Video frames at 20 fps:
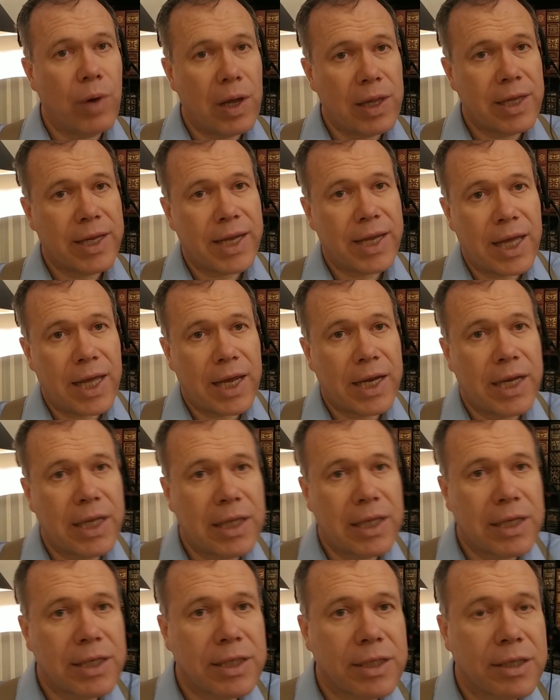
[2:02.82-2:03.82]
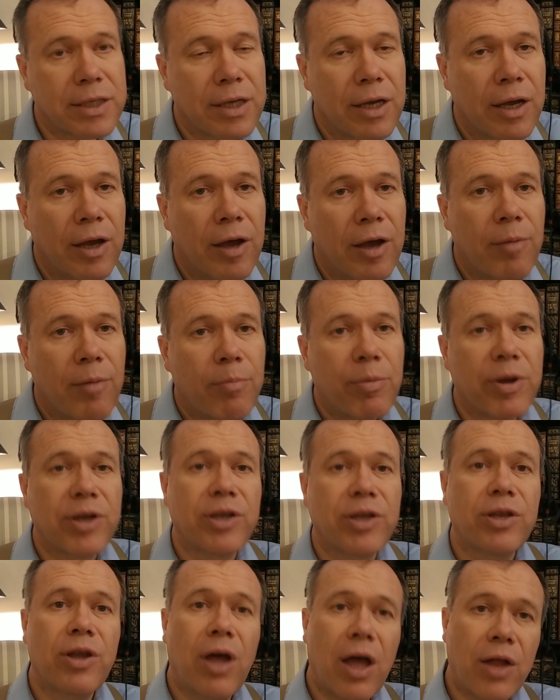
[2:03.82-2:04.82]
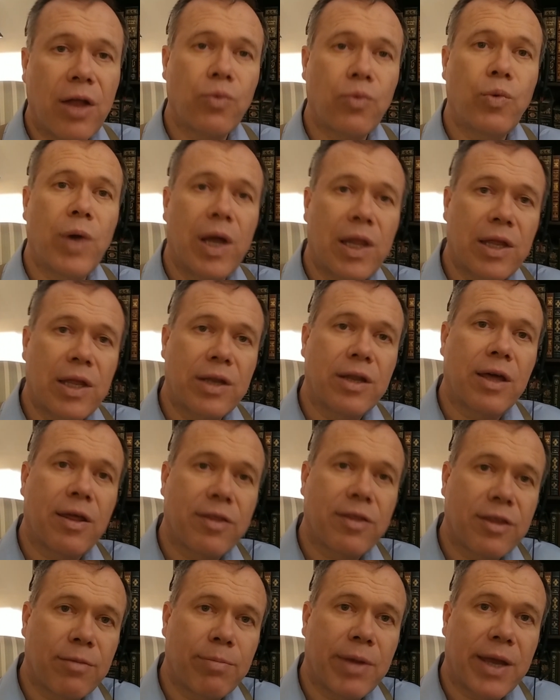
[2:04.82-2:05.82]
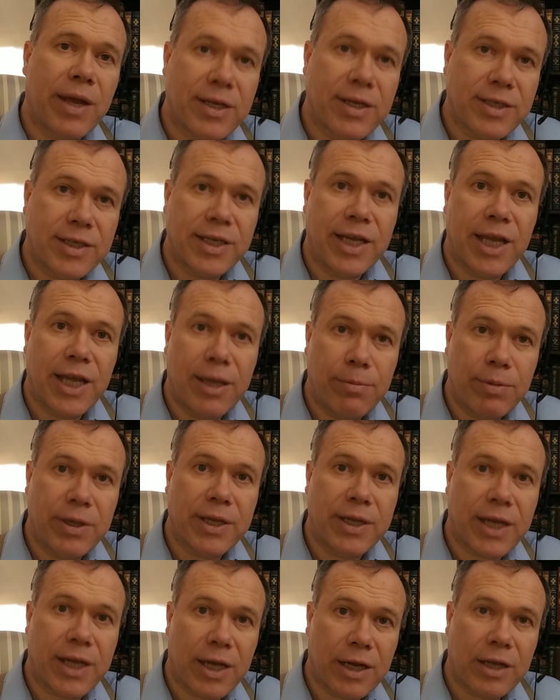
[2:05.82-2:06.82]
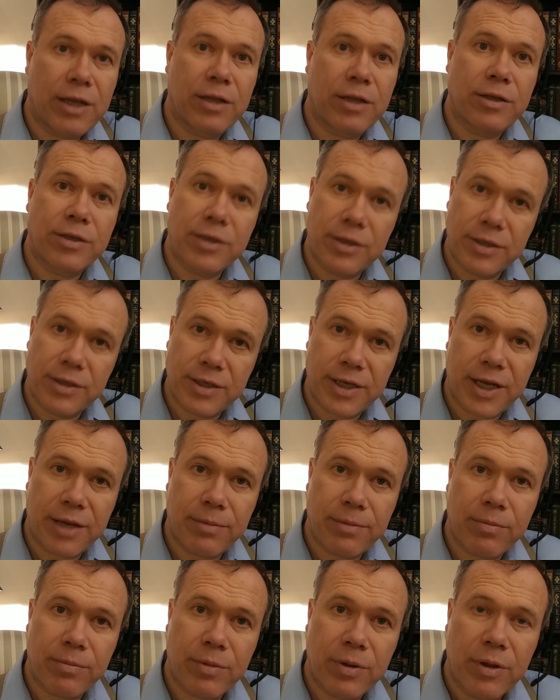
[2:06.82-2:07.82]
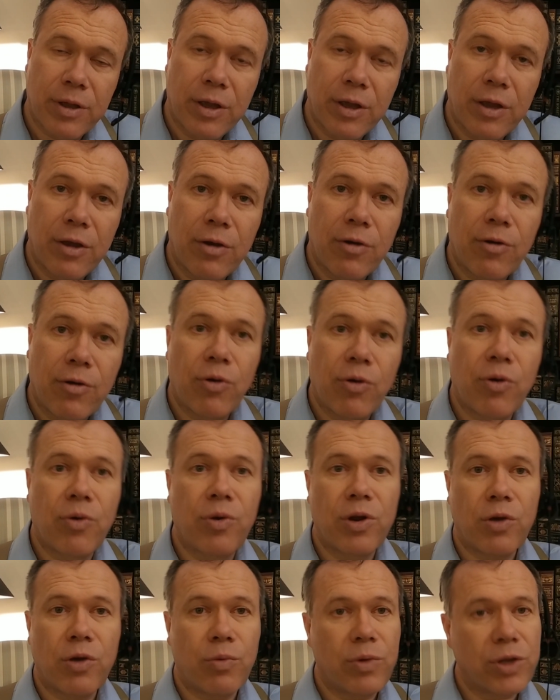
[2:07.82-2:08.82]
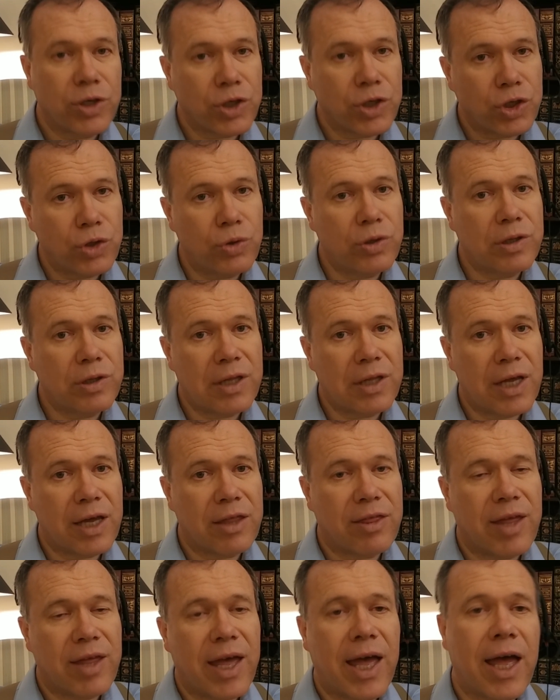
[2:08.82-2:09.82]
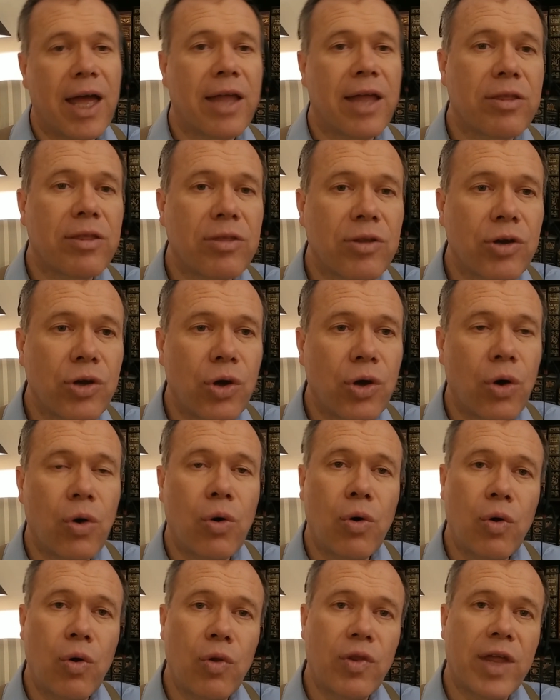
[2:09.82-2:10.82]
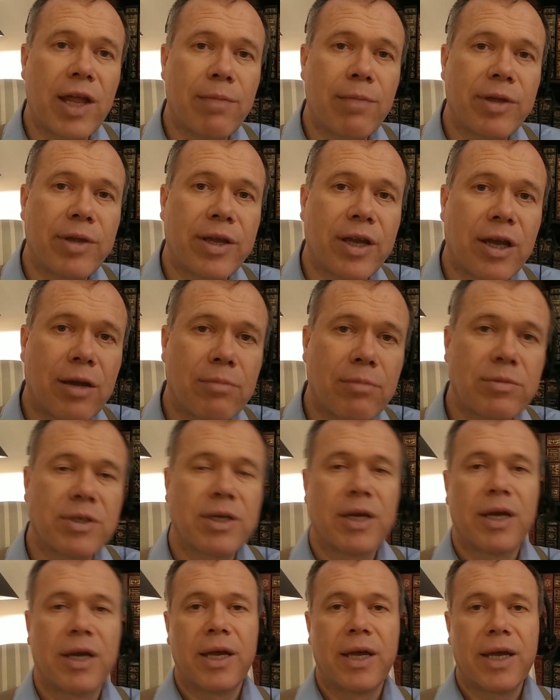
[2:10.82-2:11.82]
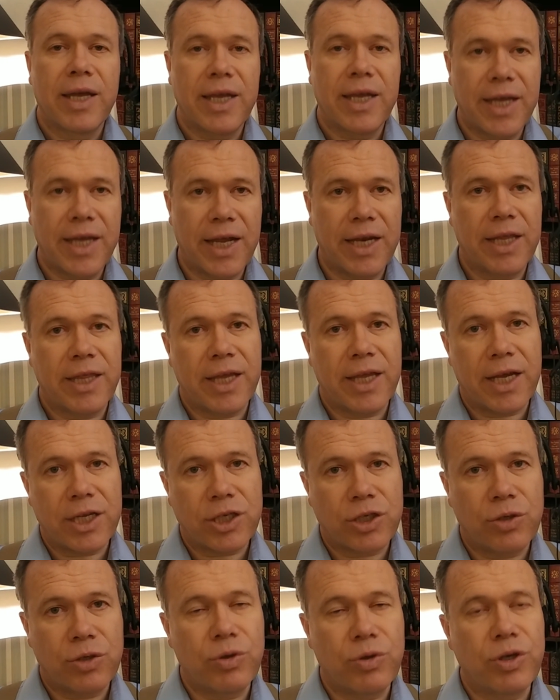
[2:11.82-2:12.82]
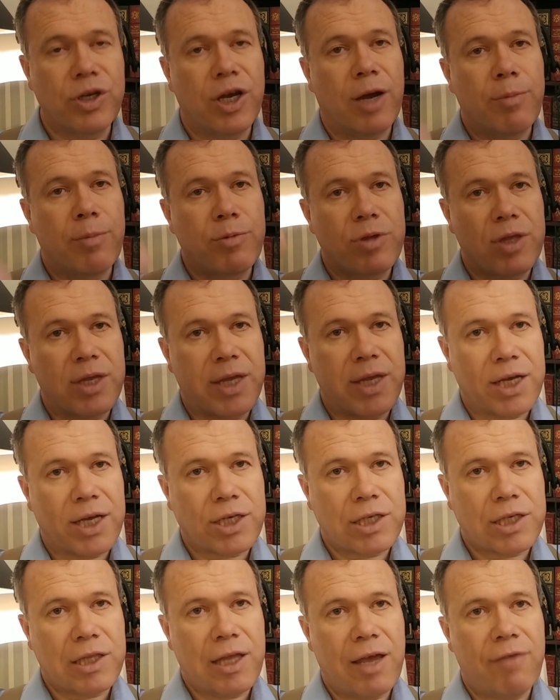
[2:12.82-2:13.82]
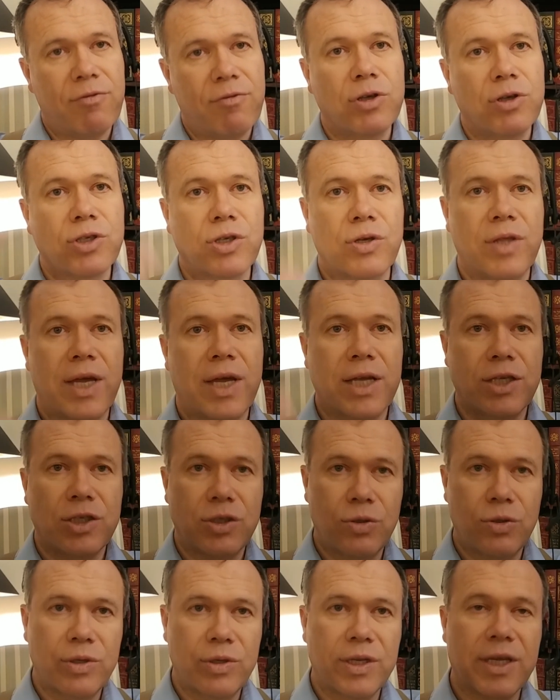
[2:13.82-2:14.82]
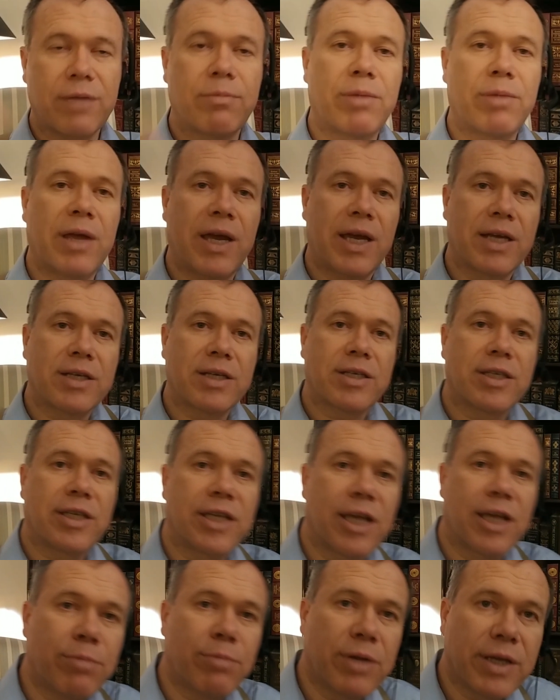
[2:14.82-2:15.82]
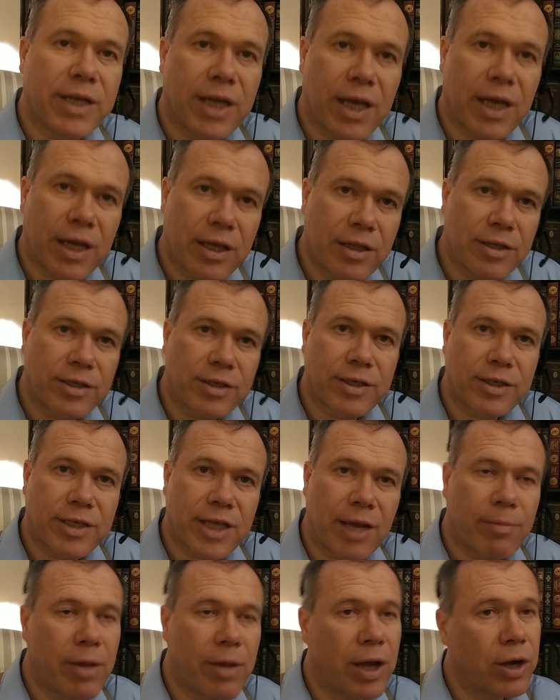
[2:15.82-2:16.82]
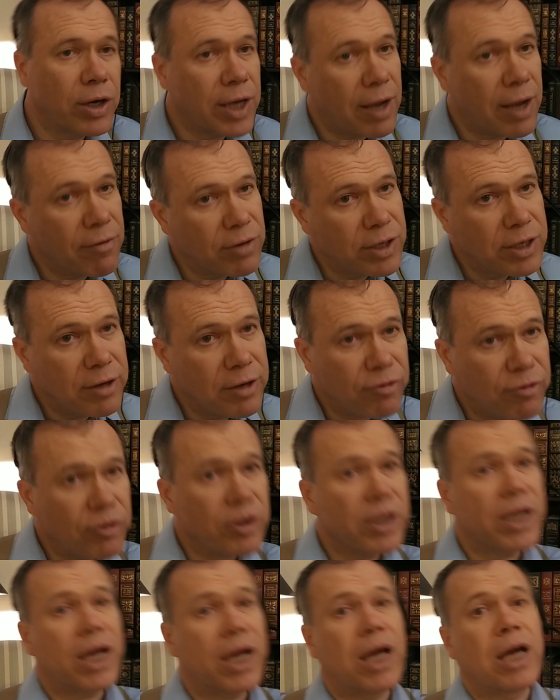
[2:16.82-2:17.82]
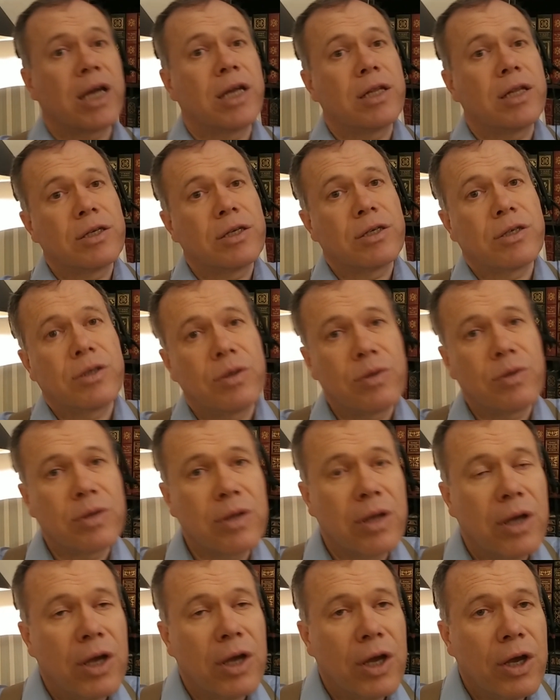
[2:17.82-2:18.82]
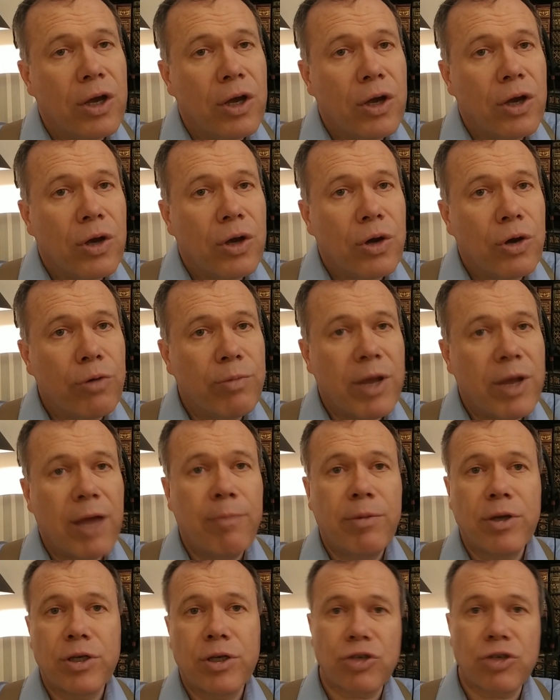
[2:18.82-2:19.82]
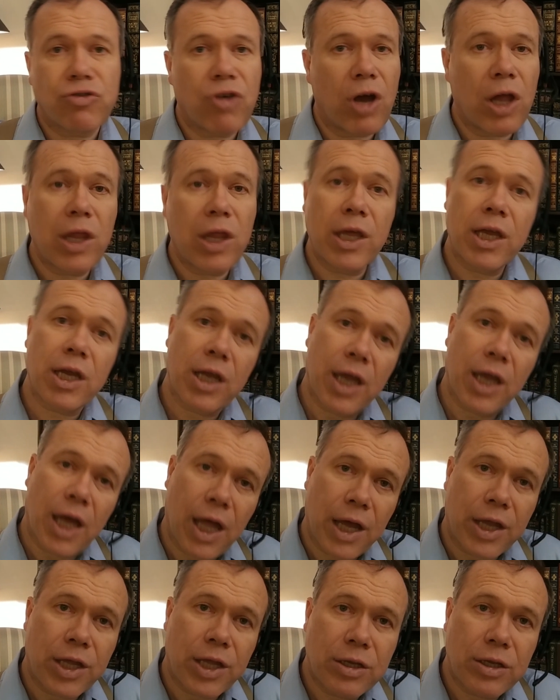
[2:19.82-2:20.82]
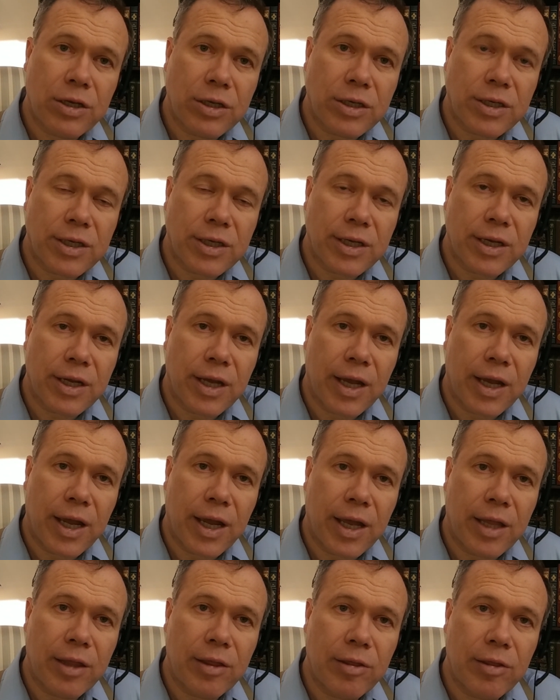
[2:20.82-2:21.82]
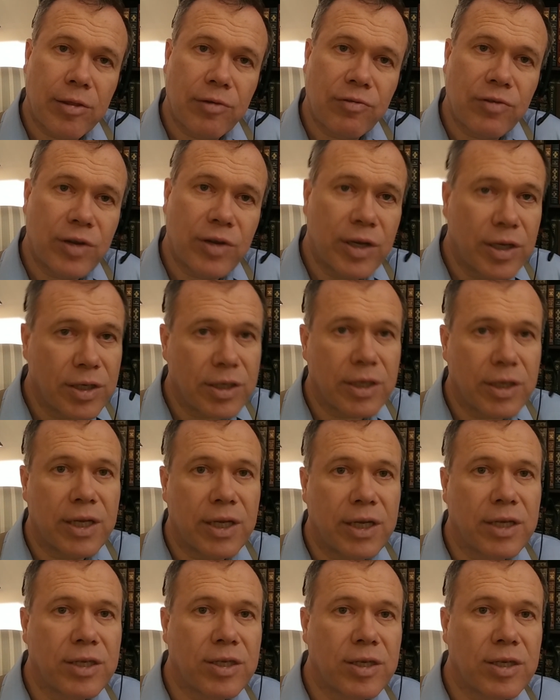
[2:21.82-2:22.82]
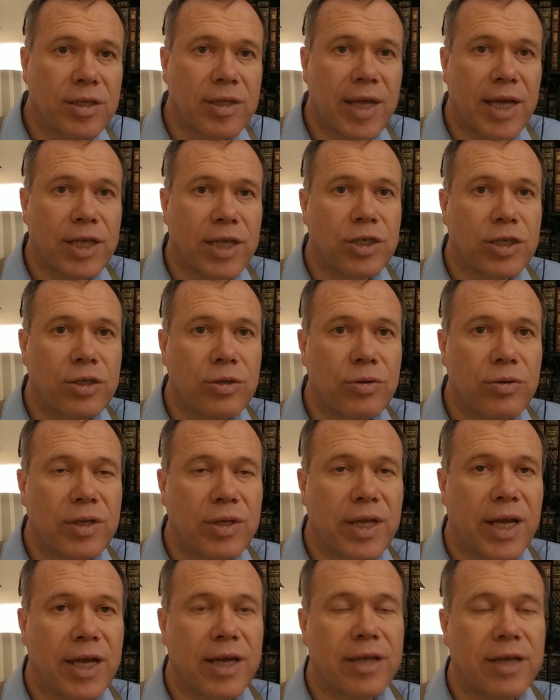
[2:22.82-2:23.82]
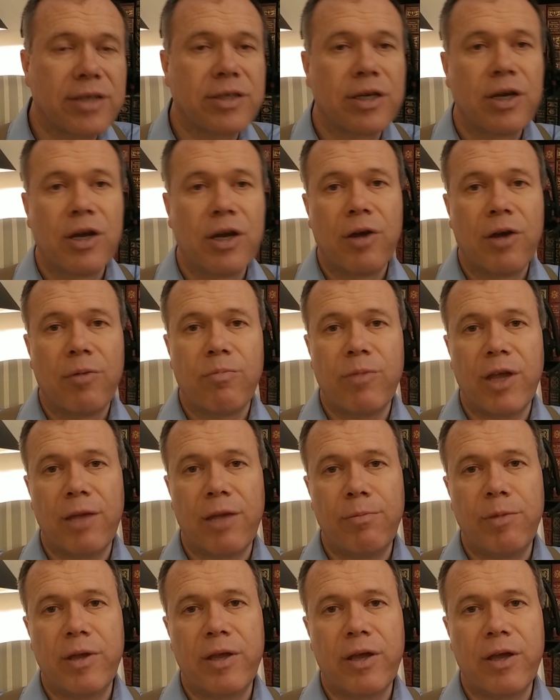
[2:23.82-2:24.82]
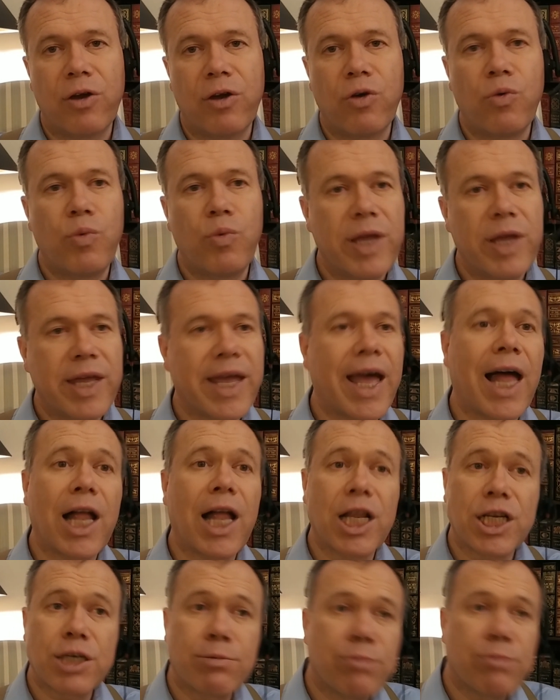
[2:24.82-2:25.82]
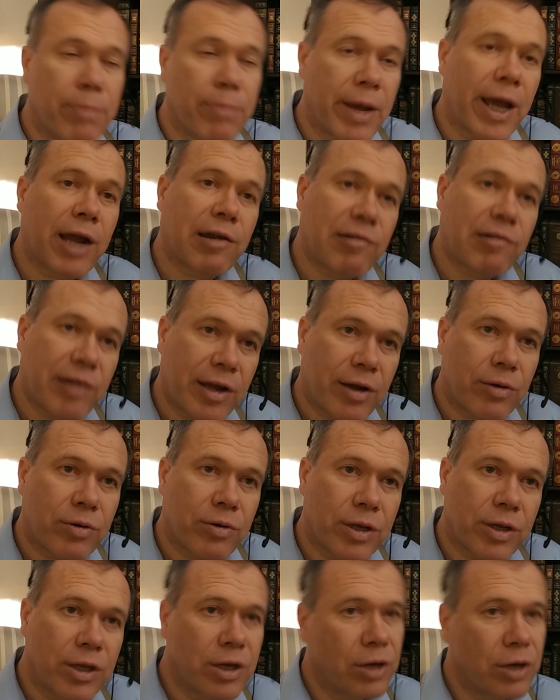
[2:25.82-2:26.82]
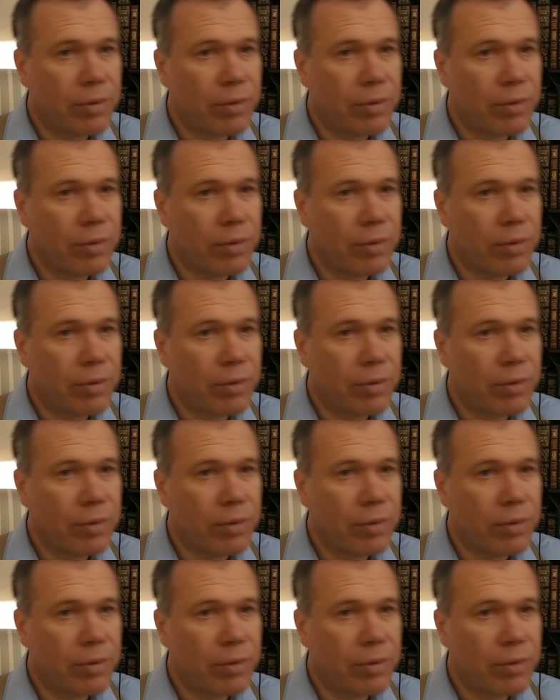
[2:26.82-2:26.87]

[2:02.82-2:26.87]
well in calculus, but not well enough to pass the AP calculus exam. With a student like that, the goal then becomes getting that student up to the next level so that student can pass the AP calculus exam. I could have a different calculus student who maybe is struggling in calculus. And the reason is that that student has maybe a weak algebra background.